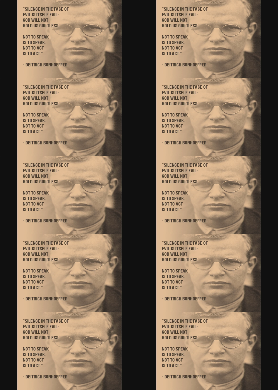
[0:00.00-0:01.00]

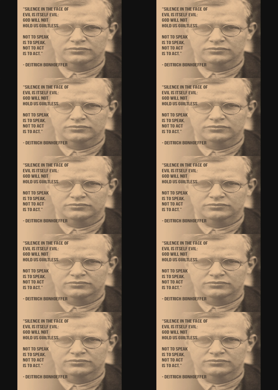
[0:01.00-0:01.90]
(silence)